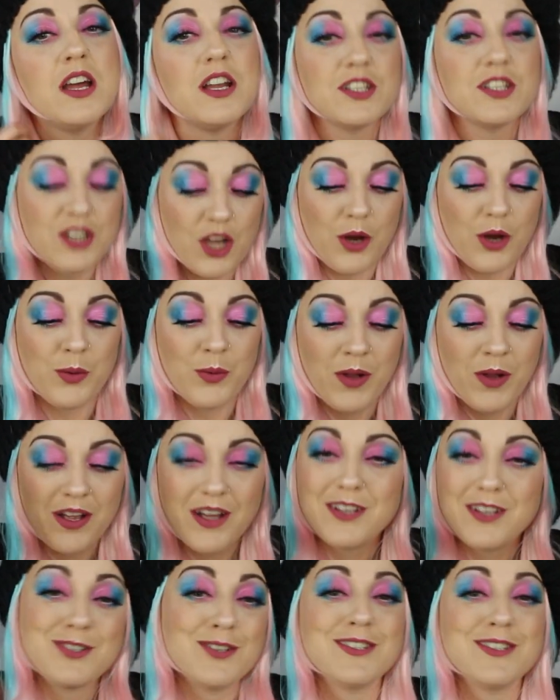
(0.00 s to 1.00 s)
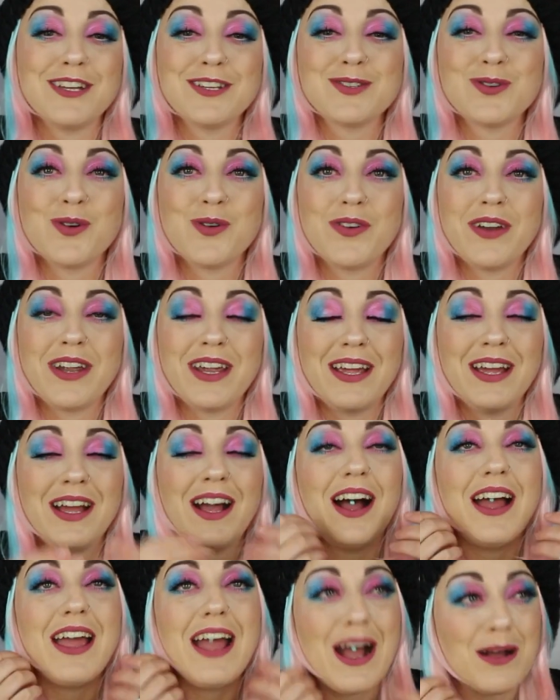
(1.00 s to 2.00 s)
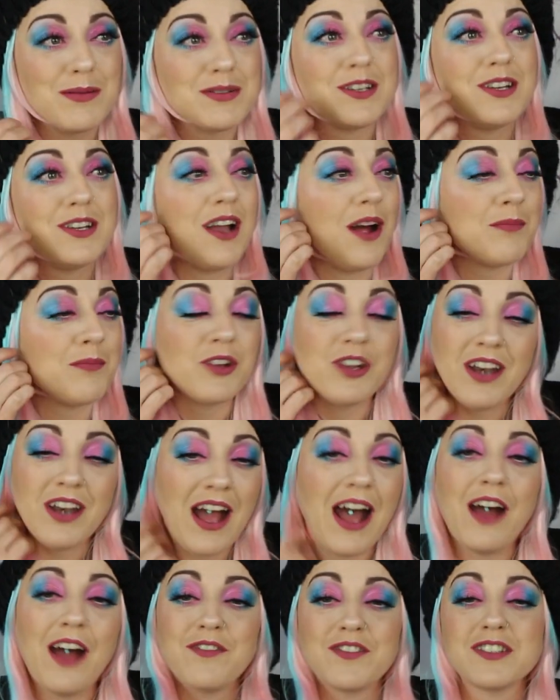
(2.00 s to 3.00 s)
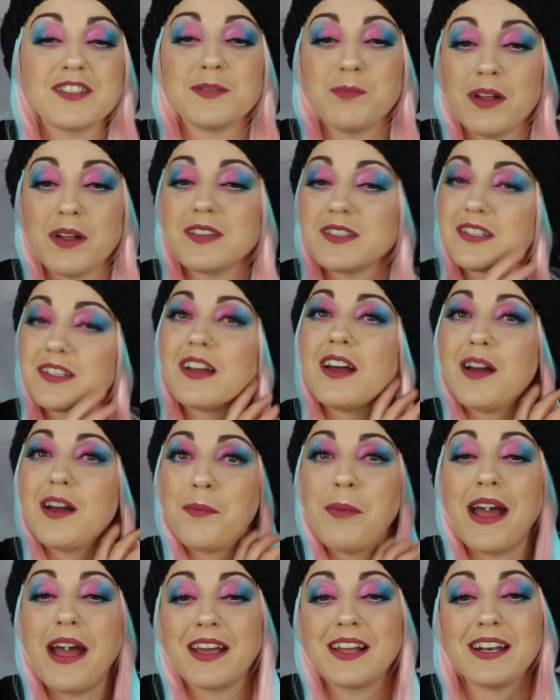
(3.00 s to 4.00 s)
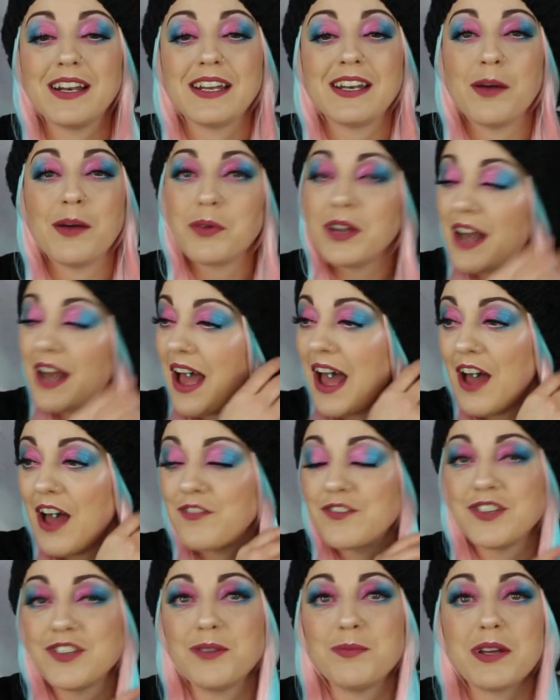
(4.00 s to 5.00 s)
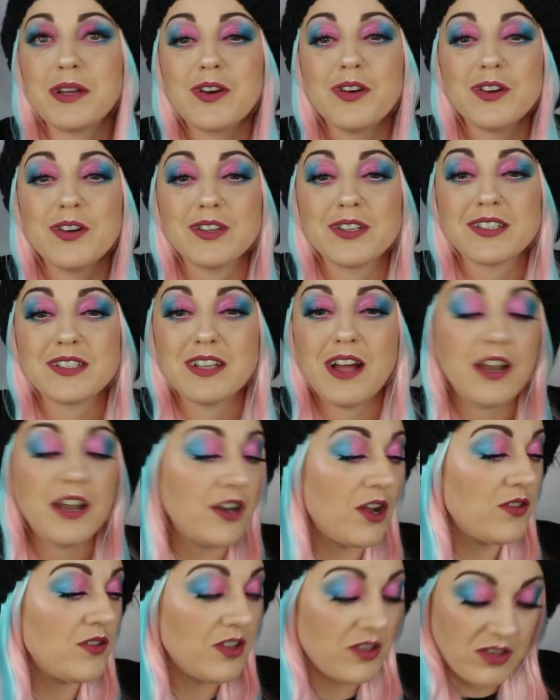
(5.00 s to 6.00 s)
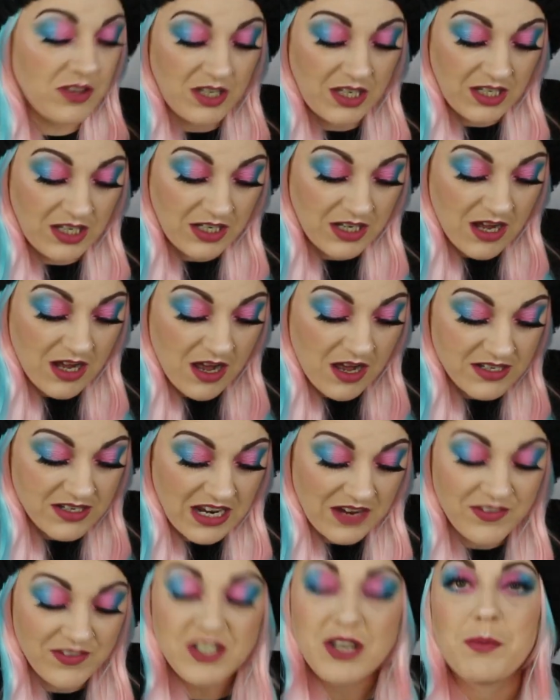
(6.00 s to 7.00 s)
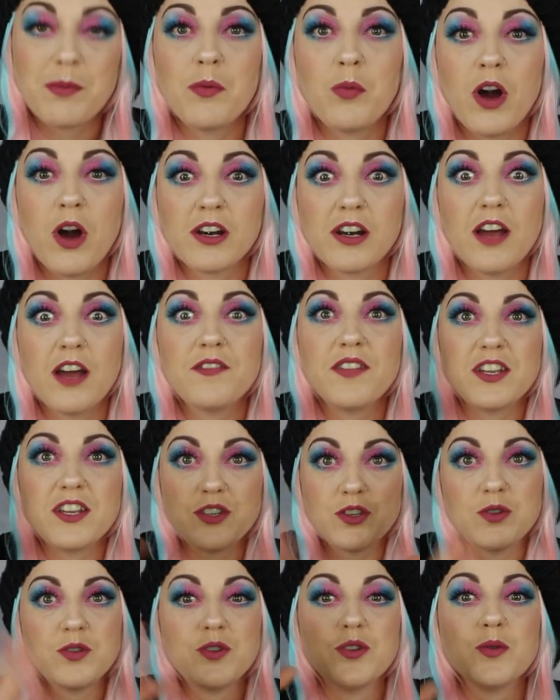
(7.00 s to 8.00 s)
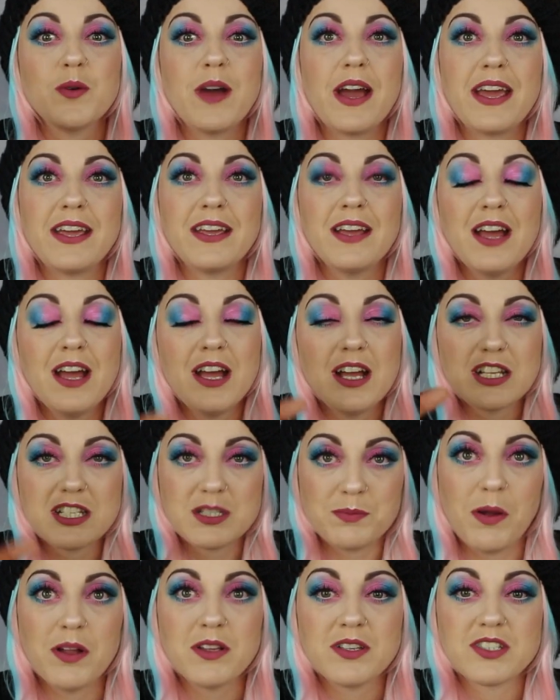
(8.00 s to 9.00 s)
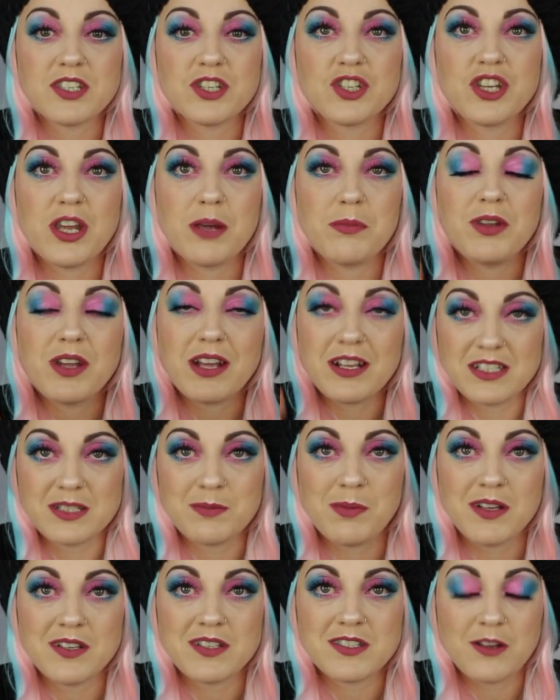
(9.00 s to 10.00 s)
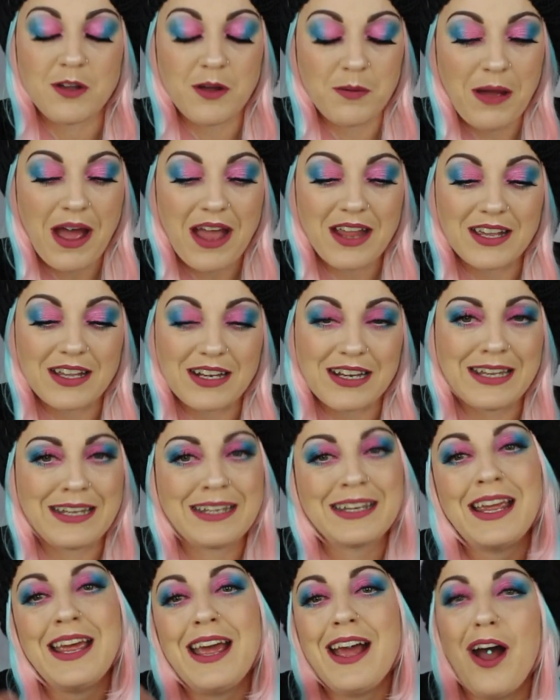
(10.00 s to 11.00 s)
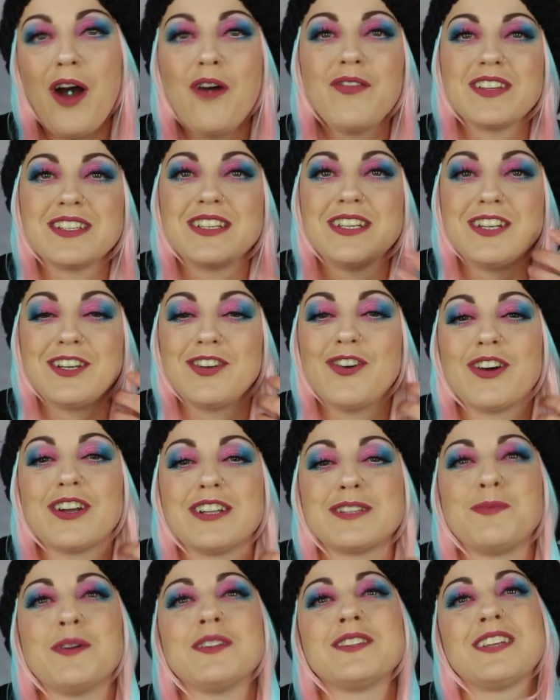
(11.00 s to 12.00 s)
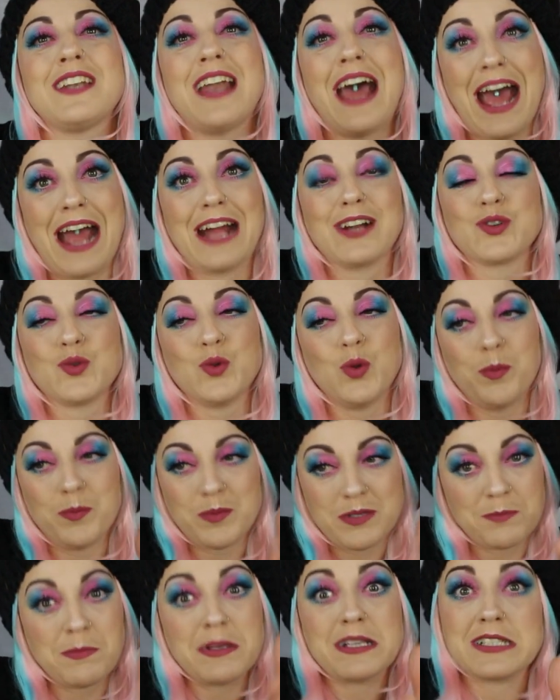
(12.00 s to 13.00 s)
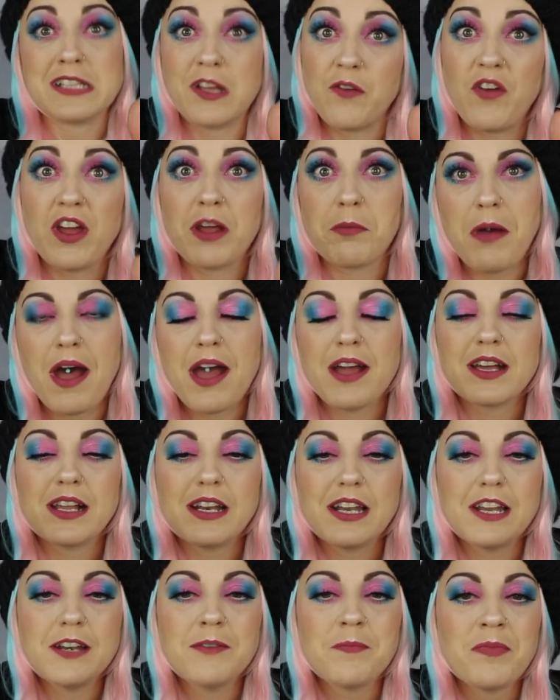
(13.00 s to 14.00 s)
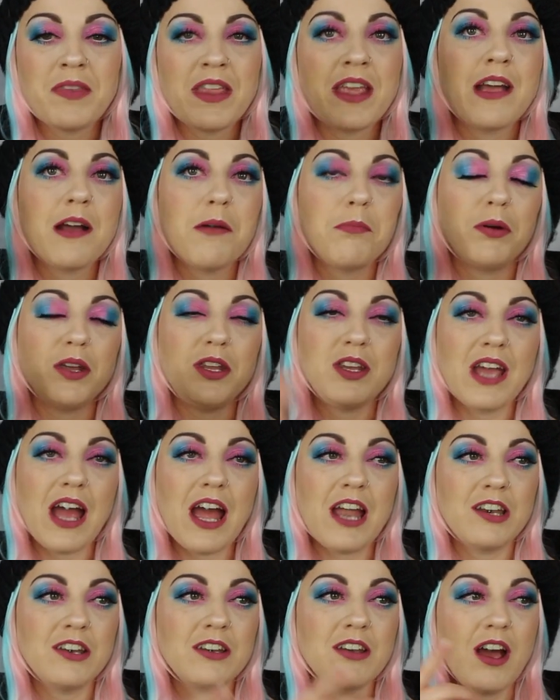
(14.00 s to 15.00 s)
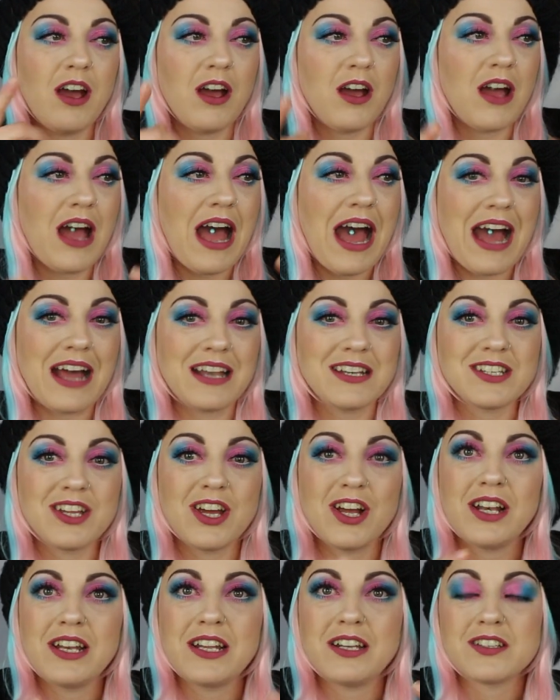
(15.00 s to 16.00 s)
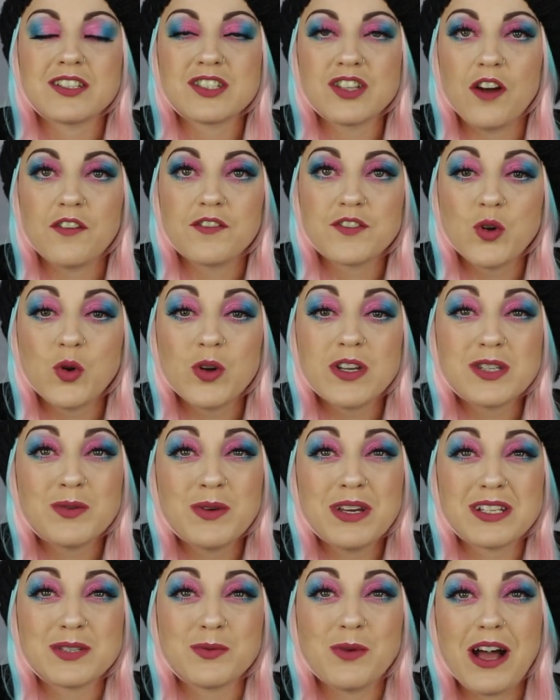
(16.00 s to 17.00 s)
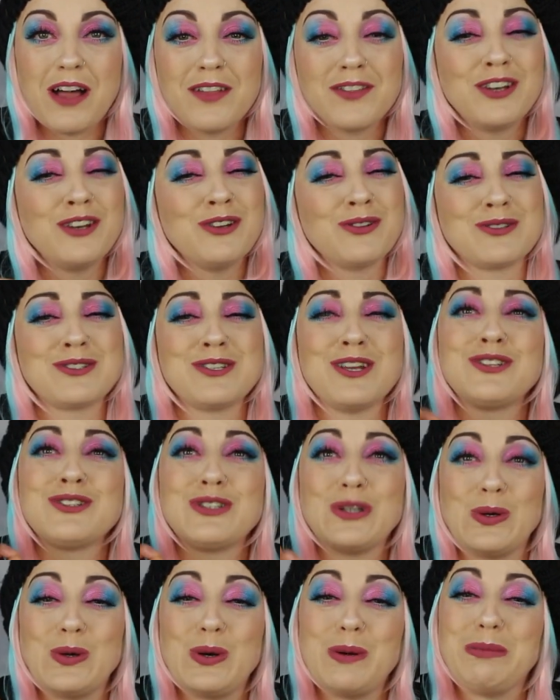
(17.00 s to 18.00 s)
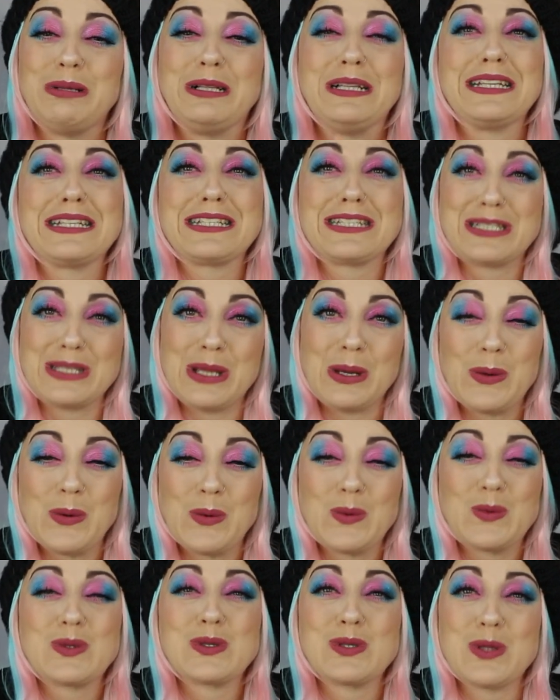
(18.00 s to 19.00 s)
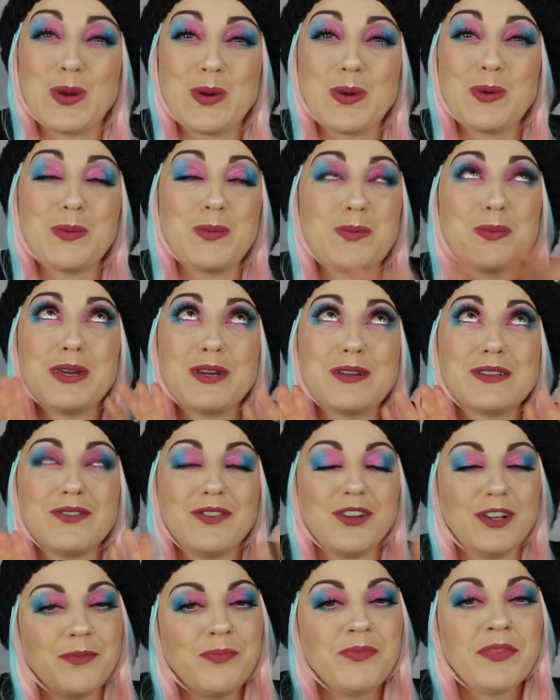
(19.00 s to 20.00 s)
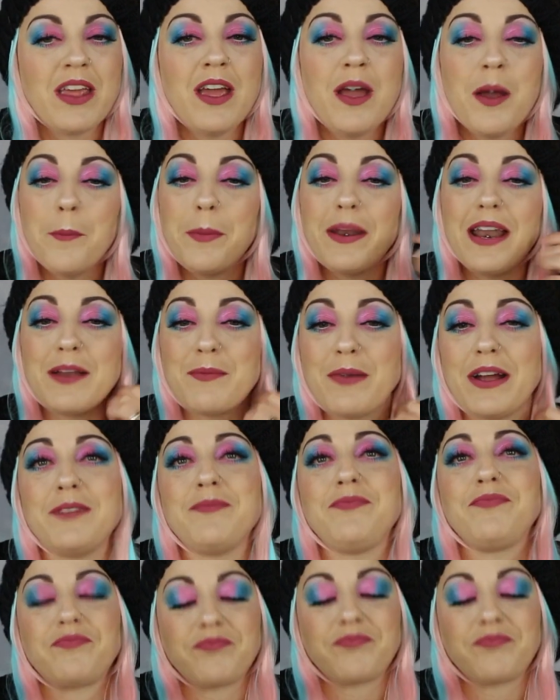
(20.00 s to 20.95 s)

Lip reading: So as soon as I saw it, I'm going to have to sponsor a pangolin. I'm going to have to, because I know that the David Shepherd Wildlife, they do a sponsorship. You can sponsor a pangolin. Obviously, you're not going to sponsor an actual specific pangolin, but you can add a little soft toy to it as well that looks adorable. It's so, so beautiful. But anyway,